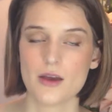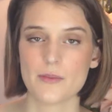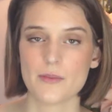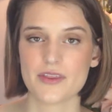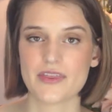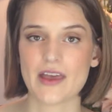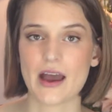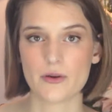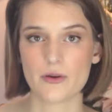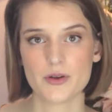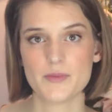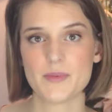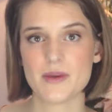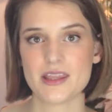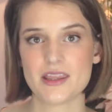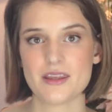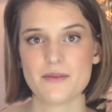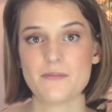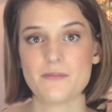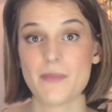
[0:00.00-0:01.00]
But that would be
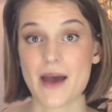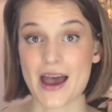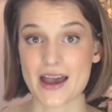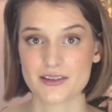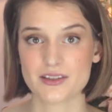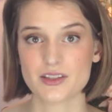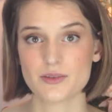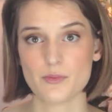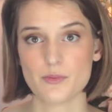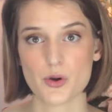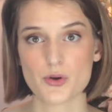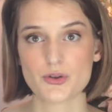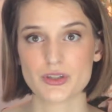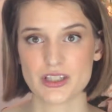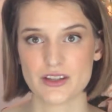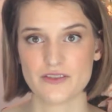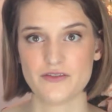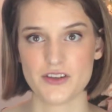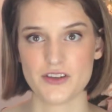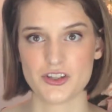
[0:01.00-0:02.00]
the best, most
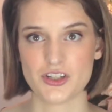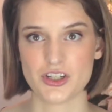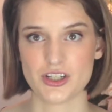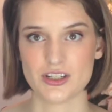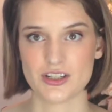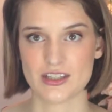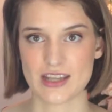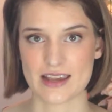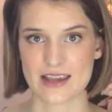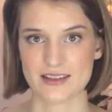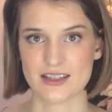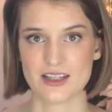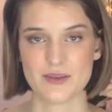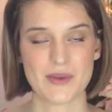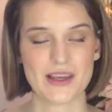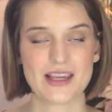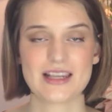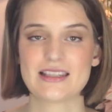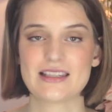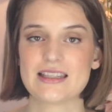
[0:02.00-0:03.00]
efficient testing
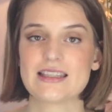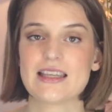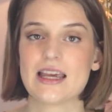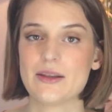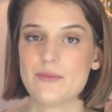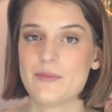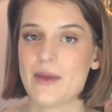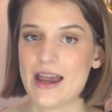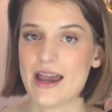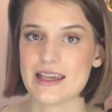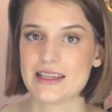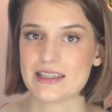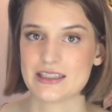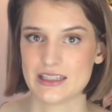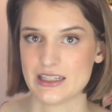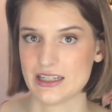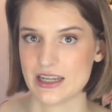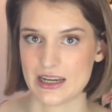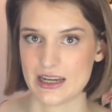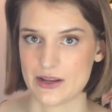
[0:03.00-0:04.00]
because it's unbiased
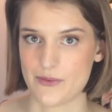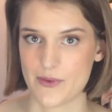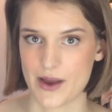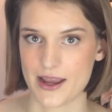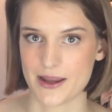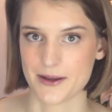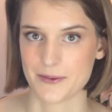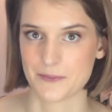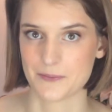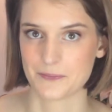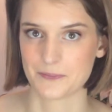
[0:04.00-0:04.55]
in any way.